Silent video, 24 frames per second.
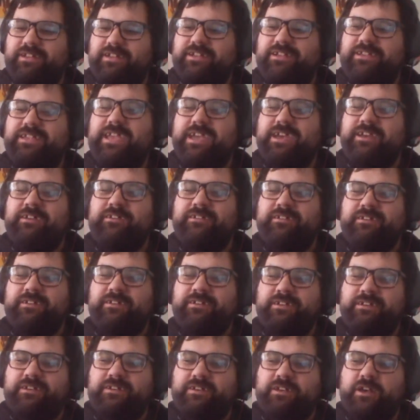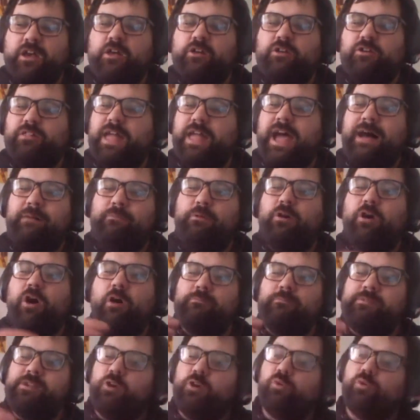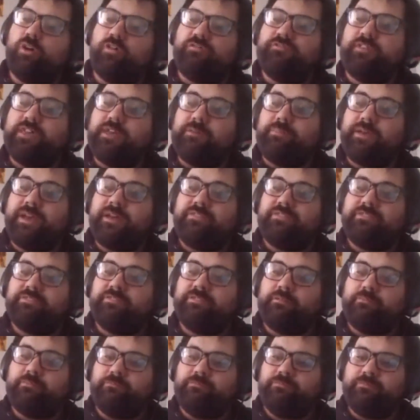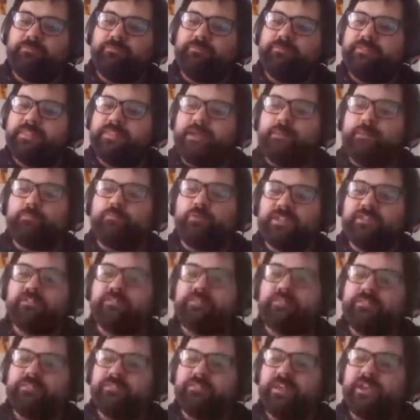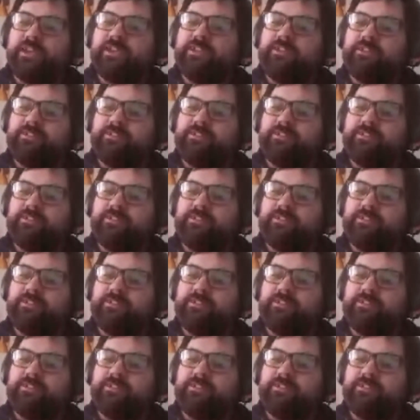Yeah, I mean, all I'll say about the doubleheader today,